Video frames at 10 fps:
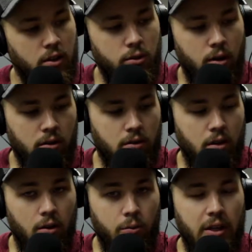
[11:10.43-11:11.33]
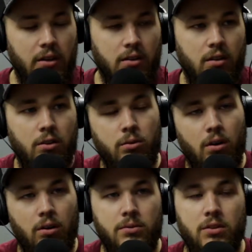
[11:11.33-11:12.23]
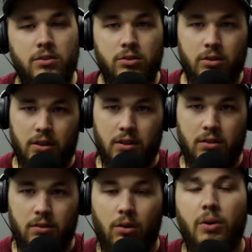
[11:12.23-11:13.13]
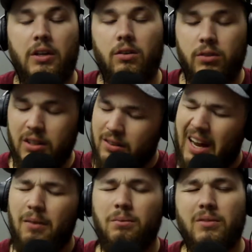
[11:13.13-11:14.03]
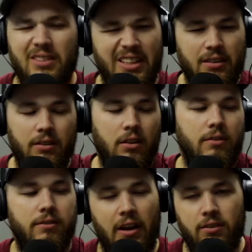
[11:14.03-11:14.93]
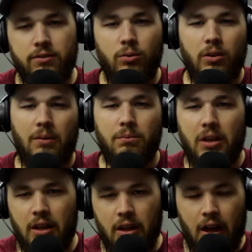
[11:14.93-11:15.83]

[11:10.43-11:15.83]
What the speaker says: We hooked the U-Haul up to the truck. Oh, wait, no, I'm getting a fast forward.